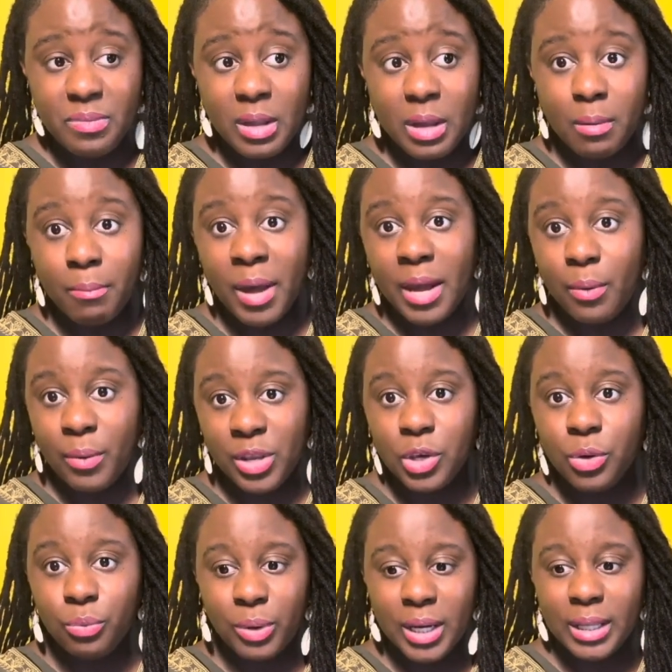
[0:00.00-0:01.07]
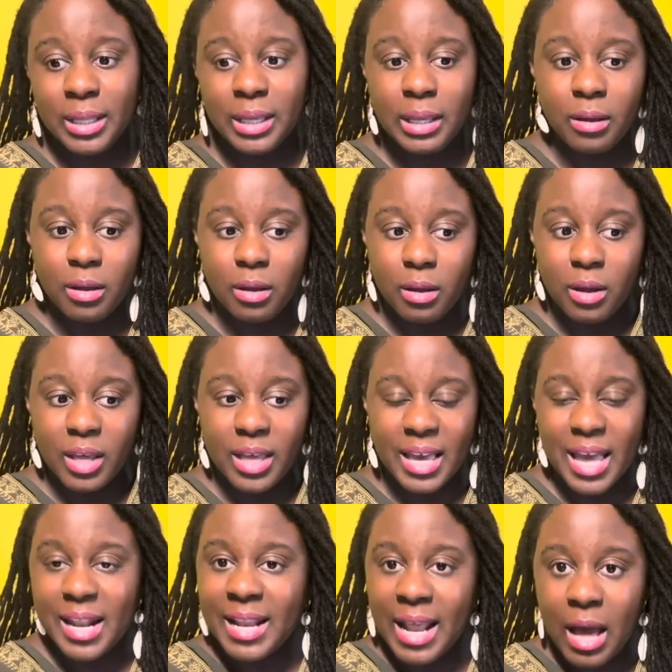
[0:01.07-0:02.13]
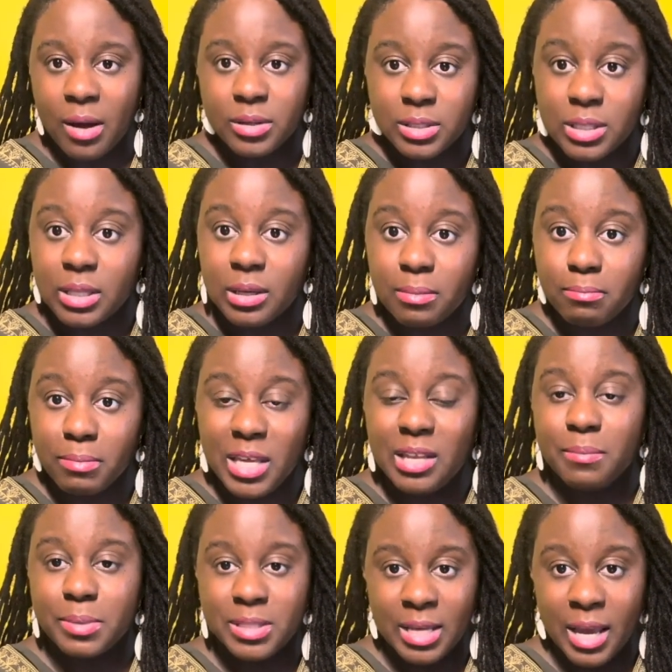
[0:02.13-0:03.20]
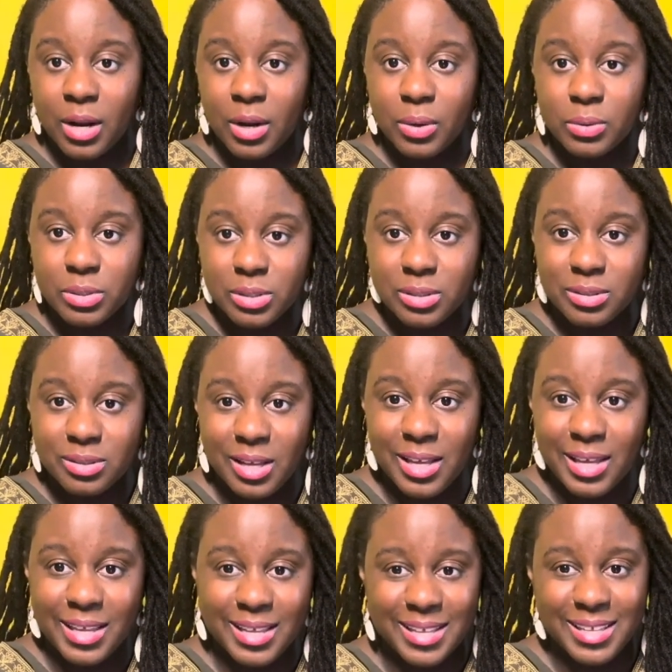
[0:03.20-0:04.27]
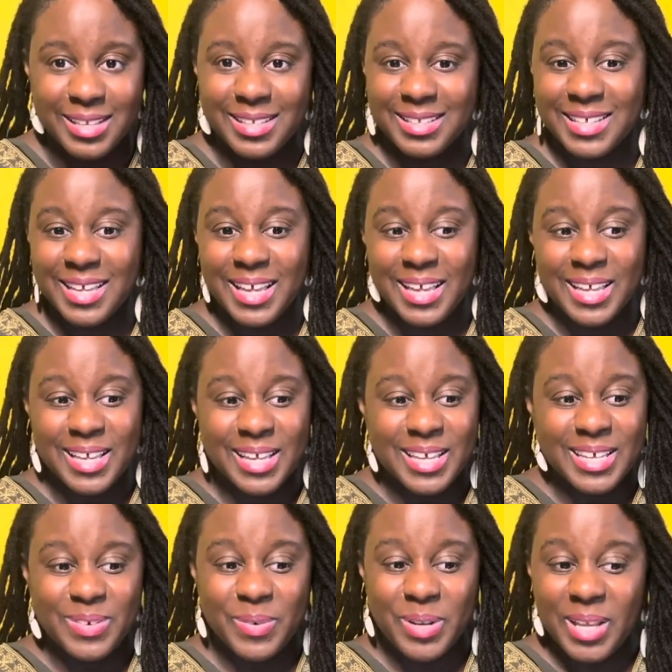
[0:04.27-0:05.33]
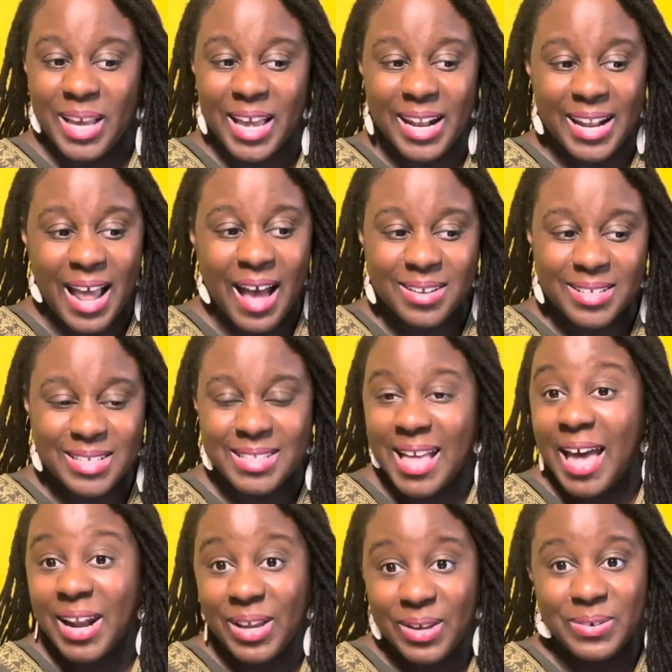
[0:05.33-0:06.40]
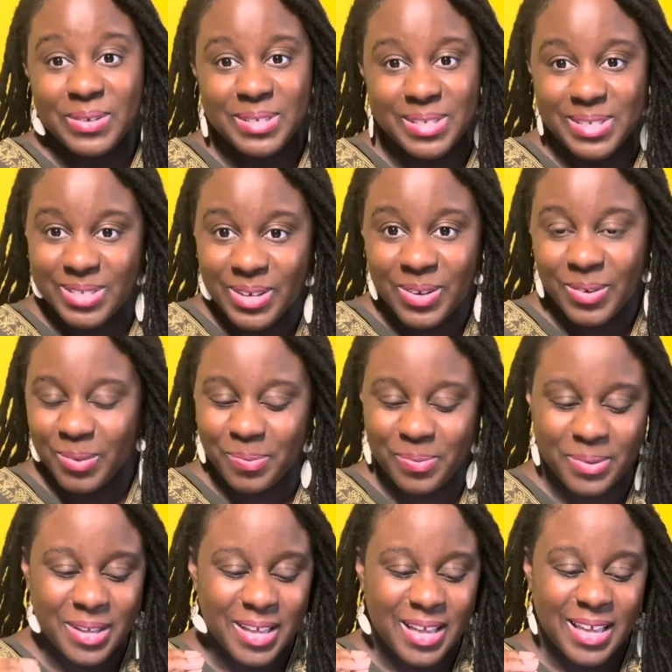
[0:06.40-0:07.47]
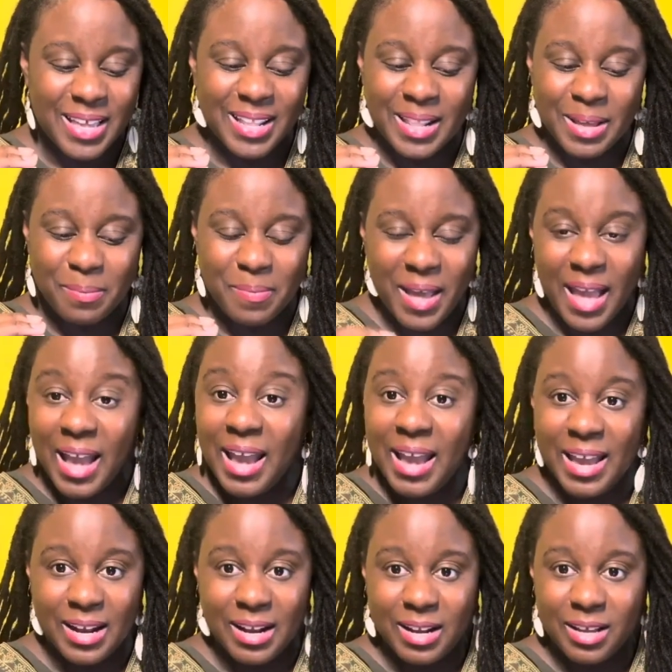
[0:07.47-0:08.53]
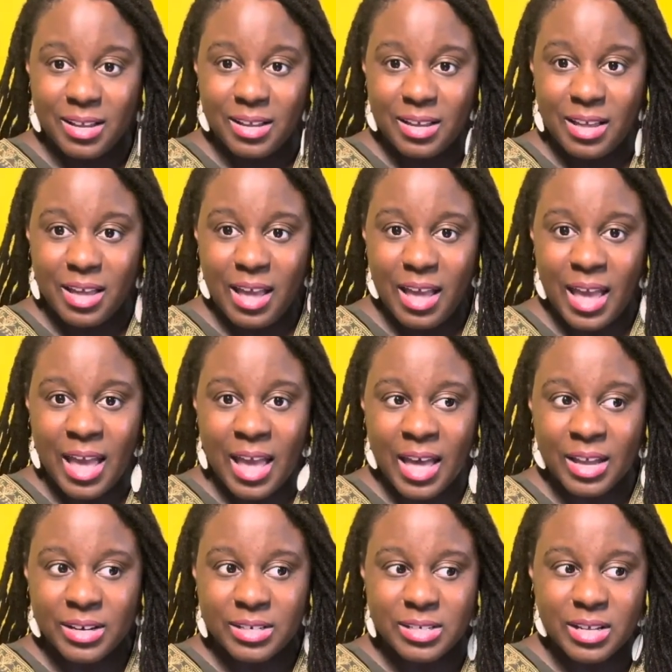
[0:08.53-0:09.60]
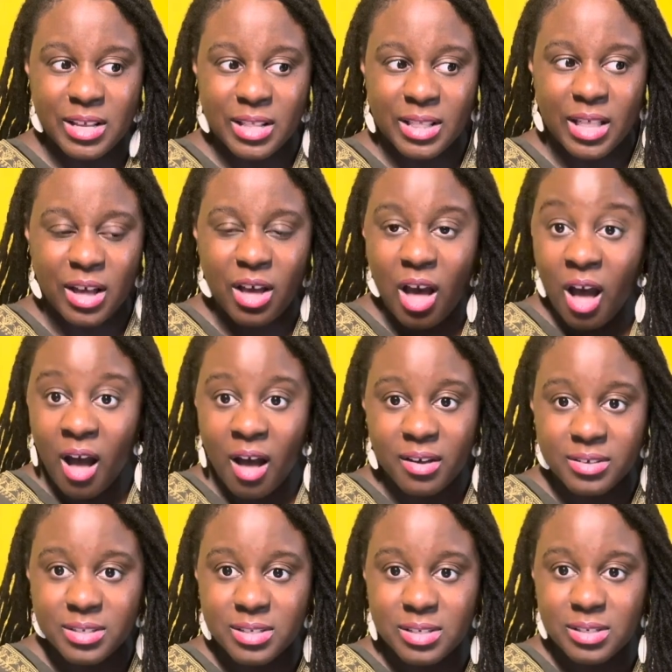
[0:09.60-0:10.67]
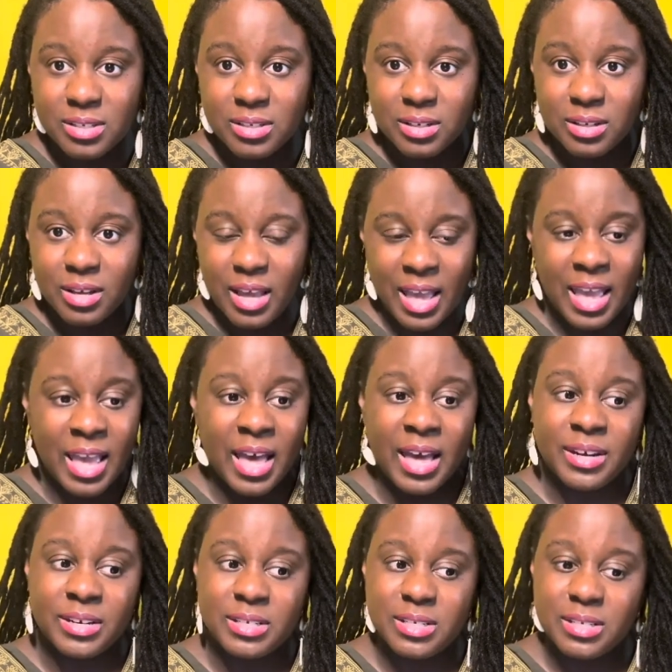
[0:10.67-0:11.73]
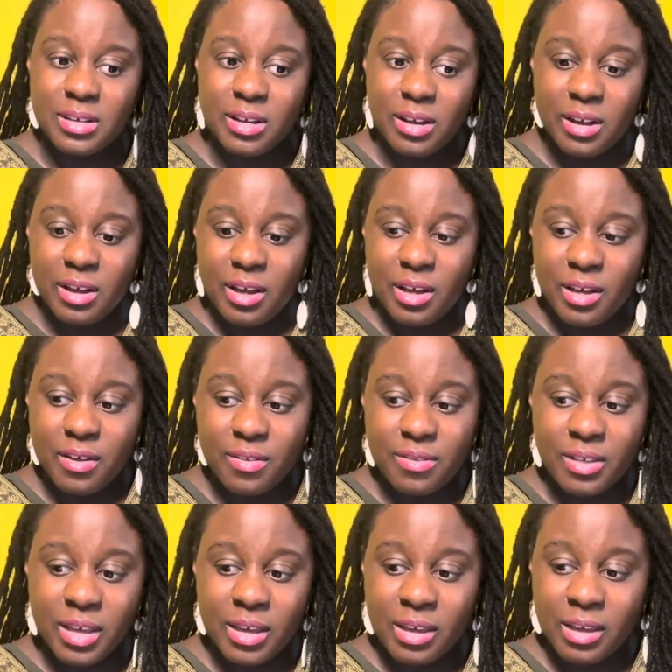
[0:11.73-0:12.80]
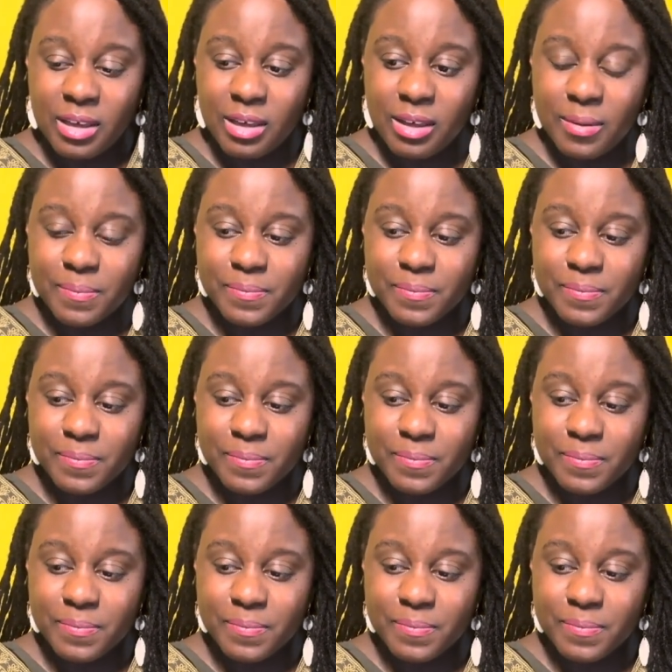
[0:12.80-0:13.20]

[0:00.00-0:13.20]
But when you really get down to the meat and potatoes, when you get down to that goosey soup, the pain and the cost and the